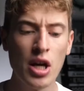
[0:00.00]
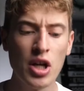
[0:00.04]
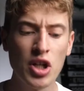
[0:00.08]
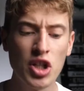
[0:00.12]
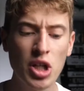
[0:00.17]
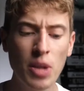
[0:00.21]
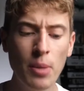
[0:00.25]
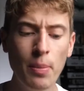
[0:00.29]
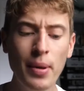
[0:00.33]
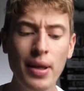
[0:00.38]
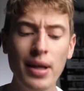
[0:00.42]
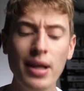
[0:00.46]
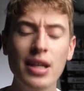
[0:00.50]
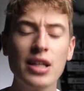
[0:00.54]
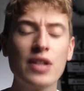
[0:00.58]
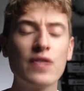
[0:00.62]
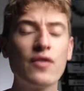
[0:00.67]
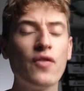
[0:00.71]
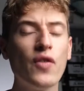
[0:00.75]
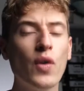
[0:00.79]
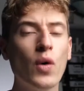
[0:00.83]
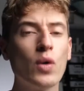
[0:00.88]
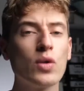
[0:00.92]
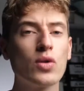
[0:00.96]
Shipping is
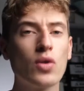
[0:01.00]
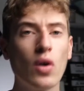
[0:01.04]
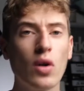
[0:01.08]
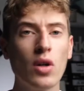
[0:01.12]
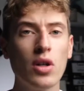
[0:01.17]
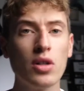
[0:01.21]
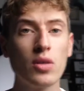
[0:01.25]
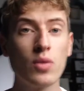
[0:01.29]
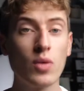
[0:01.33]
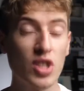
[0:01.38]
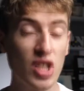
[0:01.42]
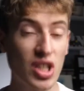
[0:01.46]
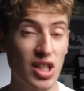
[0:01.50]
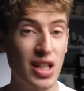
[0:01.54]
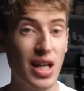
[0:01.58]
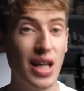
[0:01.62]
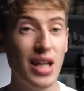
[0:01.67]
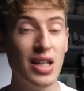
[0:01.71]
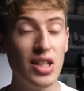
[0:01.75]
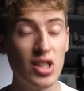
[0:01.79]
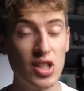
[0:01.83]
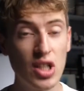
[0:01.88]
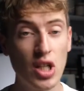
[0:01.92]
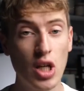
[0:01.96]
$4, which
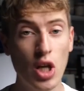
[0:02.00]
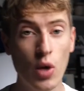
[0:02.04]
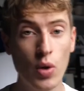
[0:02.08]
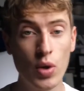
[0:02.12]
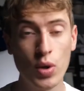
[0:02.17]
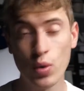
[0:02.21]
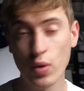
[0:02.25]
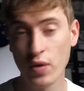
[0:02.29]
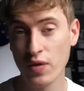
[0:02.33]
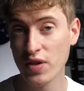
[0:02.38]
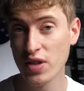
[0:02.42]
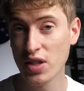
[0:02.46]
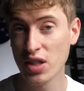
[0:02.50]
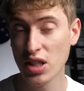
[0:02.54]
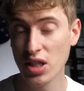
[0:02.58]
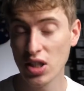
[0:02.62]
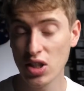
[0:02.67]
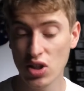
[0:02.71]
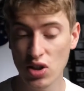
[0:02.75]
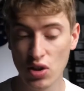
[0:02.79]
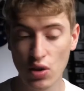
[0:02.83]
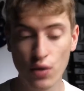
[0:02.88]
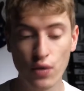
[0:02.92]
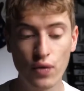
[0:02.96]
again is the lowest we've
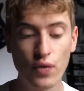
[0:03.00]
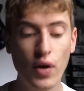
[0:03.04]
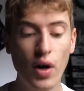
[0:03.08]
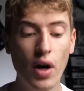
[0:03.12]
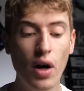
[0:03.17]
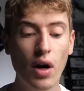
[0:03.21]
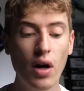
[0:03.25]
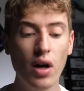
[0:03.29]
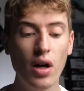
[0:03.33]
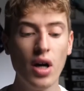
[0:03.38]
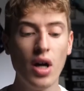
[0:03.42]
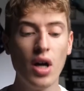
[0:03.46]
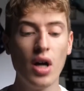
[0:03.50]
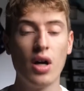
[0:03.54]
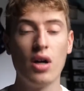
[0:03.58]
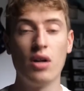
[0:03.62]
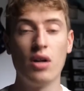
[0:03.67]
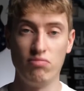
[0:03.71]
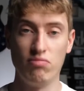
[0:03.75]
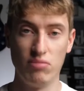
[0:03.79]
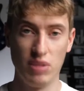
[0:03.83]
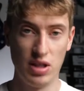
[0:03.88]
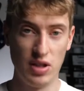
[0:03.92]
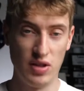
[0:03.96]
seen so far
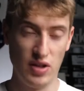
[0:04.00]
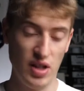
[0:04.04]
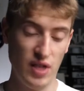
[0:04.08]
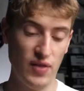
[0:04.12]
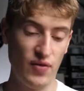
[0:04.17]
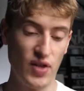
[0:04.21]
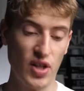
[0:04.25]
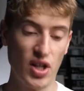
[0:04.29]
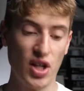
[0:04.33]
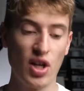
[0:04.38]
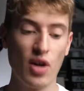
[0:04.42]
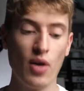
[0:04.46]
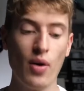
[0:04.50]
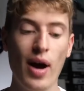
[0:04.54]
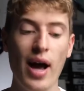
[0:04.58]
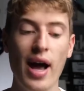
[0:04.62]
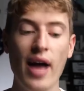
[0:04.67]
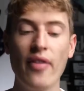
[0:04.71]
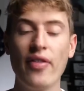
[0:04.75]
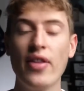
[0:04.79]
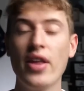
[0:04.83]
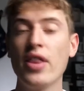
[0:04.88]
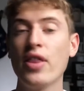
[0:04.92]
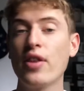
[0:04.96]
in this video.
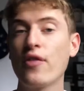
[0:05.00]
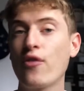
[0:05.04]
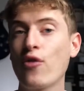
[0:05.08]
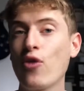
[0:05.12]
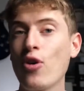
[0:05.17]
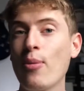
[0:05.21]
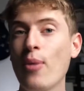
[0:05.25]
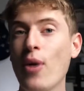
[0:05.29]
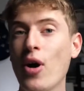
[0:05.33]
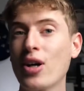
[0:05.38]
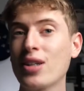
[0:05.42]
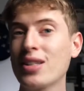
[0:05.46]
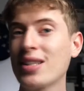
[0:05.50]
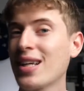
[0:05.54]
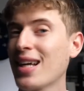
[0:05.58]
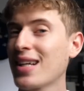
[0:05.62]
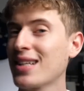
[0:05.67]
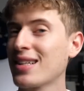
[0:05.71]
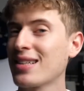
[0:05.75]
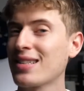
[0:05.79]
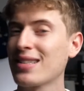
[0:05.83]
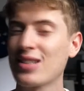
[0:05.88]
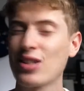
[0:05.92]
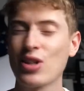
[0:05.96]
And then the free marketing,
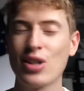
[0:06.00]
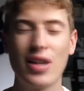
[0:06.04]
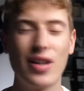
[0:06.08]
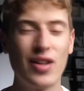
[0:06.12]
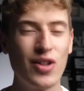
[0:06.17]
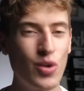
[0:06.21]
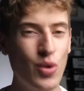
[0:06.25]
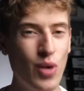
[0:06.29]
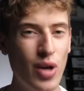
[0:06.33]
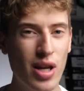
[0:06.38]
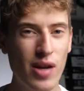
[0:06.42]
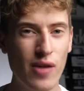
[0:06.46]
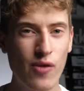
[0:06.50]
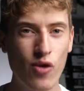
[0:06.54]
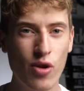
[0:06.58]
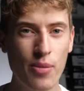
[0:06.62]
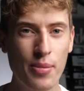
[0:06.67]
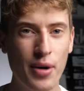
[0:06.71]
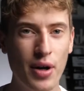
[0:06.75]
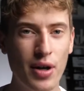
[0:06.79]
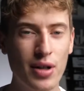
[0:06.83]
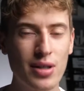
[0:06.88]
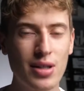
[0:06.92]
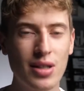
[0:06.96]
it doesn't look like they do any free
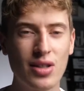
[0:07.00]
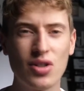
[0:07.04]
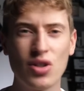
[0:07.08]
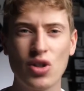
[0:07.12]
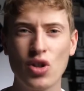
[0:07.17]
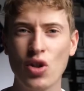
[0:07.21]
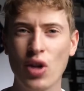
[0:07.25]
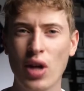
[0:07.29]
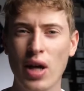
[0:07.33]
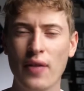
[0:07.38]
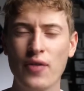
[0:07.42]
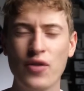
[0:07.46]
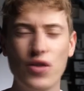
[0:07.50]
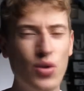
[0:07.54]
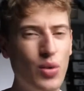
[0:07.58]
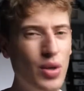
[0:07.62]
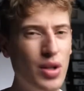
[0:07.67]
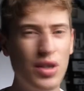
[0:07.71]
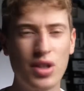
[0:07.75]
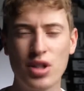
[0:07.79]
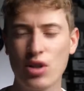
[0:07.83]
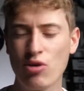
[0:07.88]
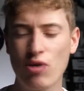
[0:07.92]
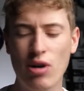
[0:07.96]
marketing. So you'll have to
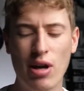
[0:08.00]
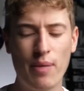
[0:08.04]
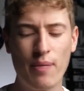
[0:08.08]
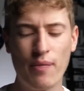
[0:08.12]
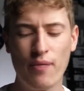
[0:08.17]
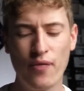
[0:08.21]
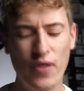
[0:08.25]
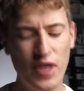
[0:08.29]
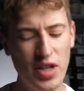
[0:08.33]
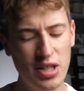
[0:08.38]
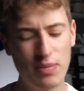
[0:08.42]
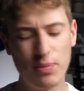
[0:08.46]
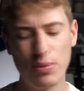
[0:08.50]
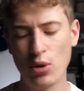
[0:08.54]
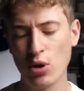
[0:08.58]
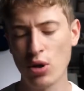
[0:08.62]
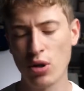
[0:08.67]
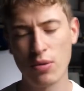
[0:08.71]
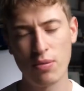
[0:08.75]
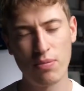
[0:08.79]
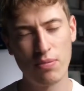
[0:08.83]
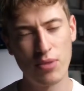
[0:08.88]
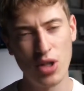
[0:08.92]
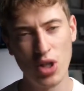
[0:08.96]
do Instagram,
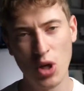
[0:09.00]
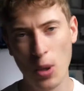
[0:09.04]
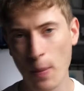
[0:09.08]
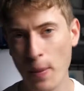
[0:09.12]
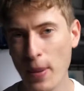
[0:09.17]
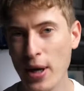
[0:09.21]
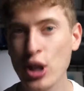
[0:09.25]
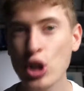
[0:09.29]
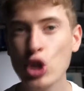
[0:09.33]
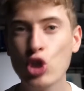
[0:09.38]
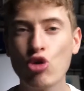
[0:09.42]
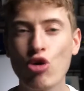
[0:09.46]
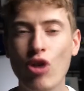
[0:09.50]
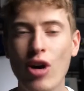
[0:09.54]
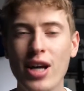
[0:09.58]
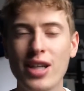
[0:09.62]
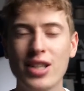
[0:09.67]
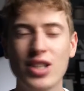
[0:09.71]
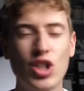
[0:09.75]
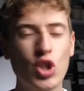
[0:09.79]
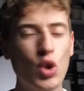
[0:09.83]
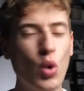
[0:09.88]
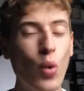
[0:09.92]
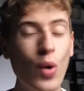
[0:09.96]
Facebook, you know,
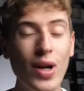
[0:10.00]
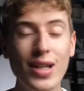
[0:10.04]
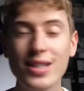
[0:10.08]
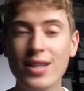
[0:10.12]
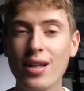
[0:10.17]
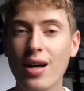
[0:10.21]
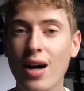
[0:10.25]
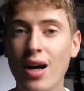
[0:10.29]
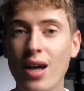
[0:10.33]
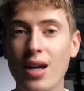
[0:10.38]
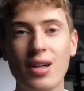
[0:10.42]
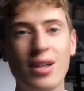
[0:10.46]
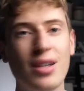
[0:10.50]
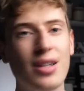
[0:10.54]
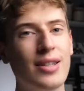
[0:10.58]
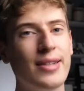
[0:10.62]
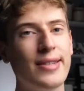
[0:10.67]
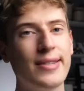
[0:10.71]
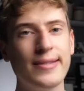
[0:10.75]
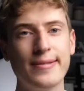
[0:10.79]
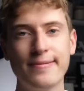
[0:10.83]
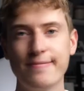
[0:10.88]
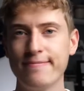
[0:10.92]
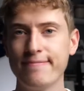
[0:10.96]
Pinterest, Twitter,
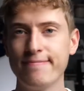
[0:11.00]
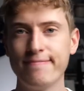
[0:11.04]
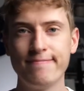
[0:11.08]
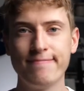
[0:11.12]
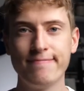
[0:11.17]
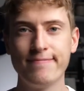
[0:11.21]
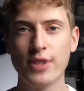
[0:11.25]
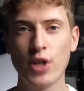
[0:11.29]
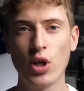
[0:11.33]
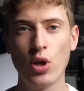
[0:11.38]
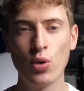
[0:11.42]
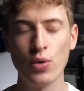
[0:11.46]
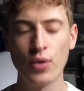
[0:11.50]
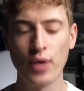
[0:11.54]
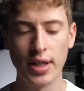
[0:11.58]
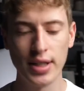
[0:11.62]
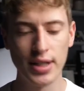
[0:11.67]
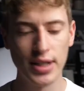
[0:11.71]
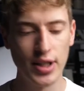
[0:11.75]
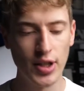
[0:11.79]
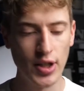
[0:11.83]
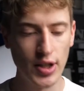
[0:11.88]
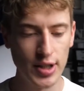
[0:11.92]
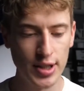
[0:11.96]
the whole
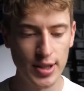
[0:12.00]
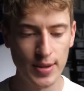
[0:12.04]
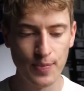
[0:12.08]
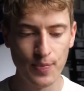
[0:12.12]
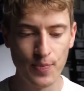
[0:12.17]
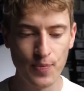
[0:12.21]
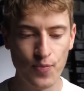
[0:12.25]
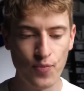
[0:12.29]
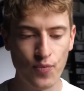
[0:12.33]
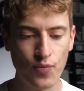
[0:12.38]
nine yards.